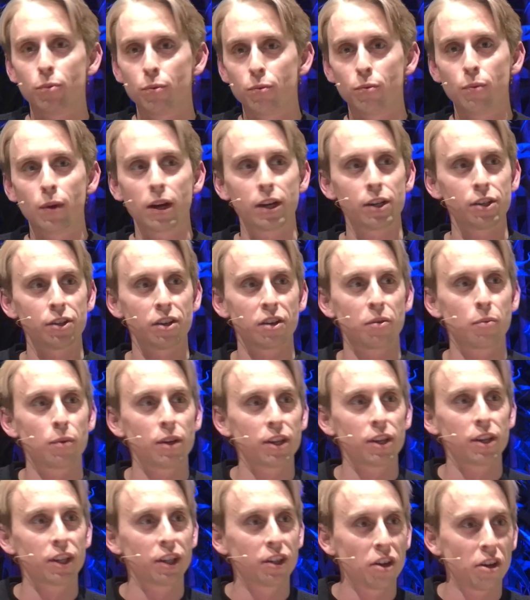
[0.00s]
where do I want
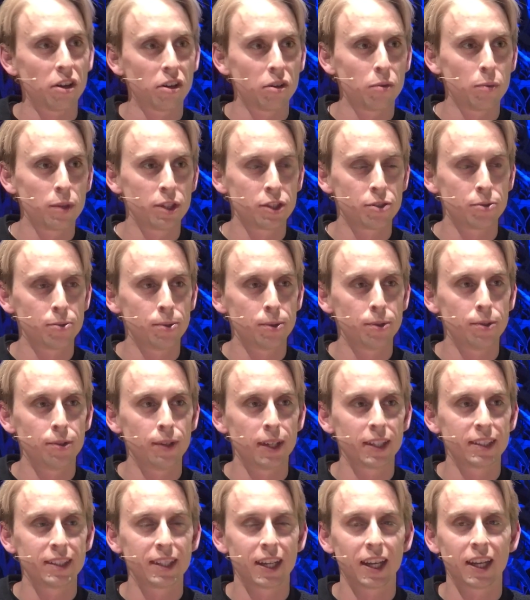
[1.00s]
to go, which route do I
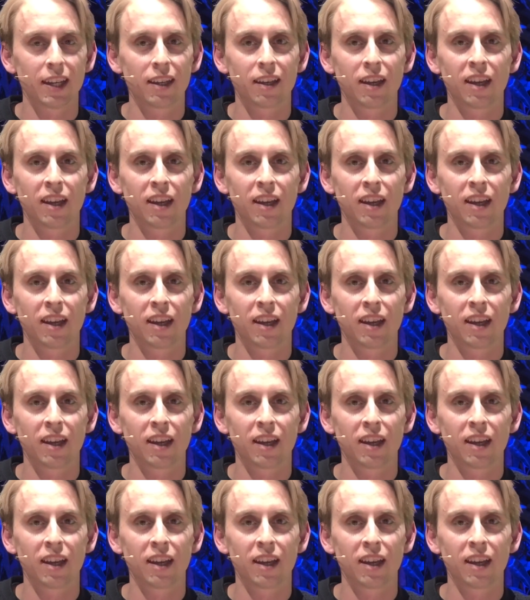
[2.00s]
take,